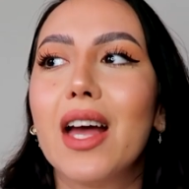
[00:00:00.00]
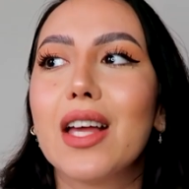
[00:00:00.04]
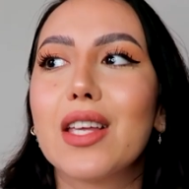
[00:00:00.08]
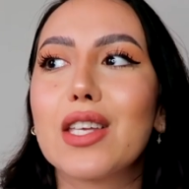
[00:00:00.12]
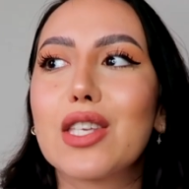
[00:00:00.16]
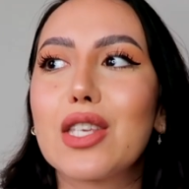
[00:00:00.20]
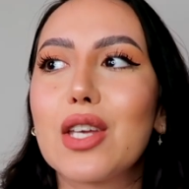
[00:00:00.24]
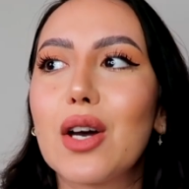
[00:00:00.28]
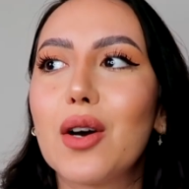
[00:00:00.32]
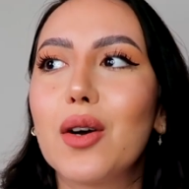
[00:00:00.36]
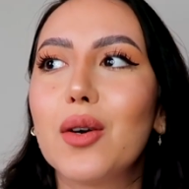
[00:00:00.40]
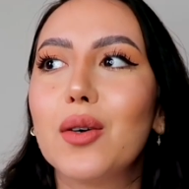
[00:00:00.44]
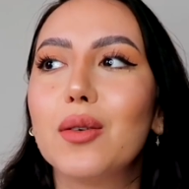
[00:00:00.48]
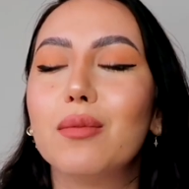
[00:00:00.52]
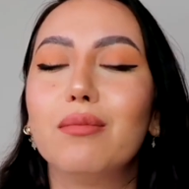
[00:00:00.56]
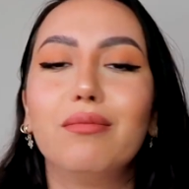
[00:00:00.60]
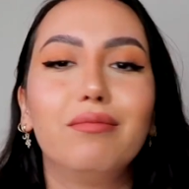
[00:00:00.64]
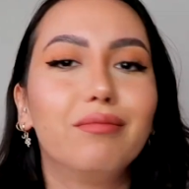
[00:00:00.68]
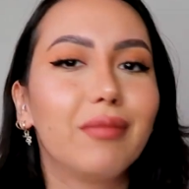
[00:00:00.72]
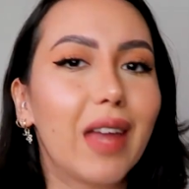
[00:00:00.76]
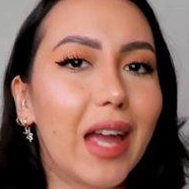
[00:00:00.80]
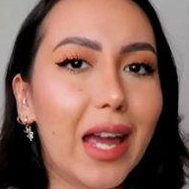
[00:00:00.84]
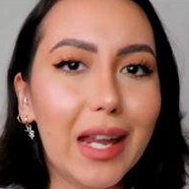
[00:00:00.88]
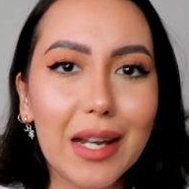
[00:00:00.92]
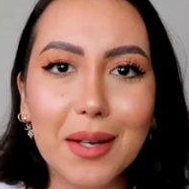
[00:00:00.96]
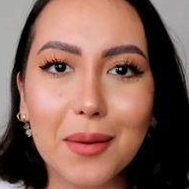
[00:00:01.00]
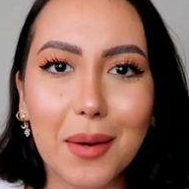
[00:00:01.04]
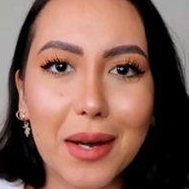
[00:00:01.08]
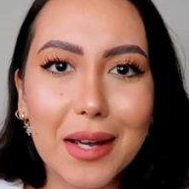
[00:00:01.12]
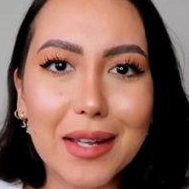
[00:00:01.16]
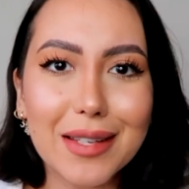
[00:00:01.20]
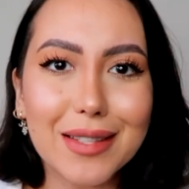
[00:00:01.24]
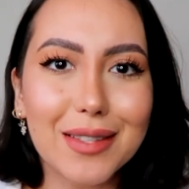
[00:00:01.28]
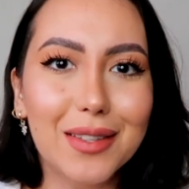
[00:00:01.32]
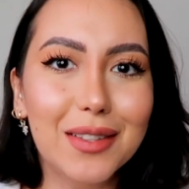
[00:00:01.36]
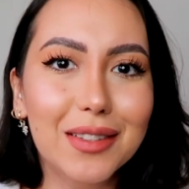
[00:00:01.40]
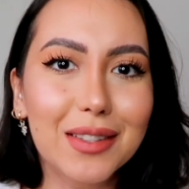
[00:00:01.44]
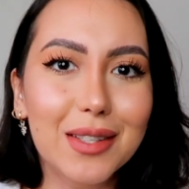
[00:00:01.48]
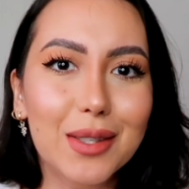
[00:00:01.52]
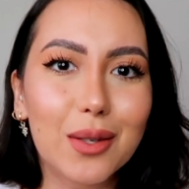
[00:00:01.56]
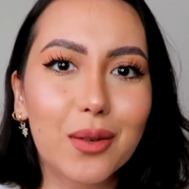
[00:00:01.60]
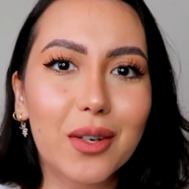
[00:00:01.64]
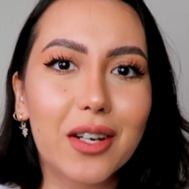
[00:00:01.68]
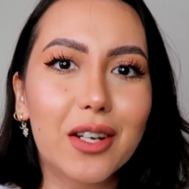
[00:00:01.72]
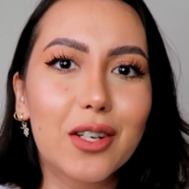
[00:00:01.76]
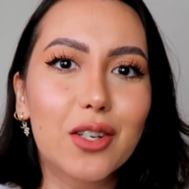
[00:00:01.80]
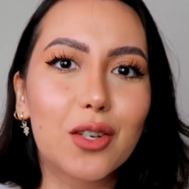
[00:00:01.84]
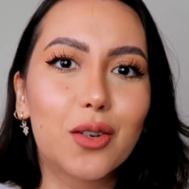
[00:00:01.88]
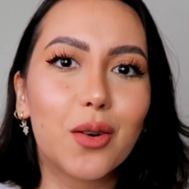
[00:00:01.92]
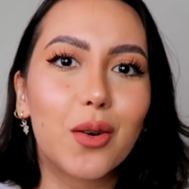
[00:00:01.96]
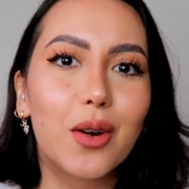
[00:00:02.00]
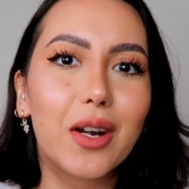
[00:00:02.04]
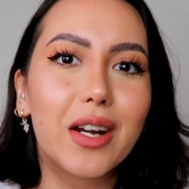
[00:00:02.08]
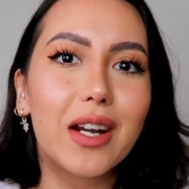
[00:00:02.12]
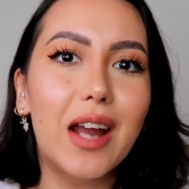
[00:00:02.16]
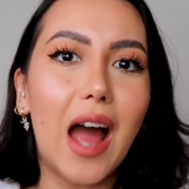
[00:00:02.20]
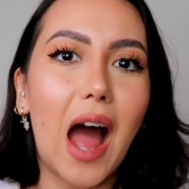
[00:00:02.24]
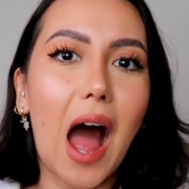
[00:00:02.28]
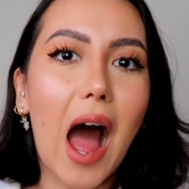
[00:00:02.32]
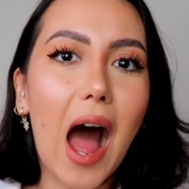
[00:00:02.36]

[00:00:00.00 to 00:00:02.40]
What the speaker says: So anyways, long story short,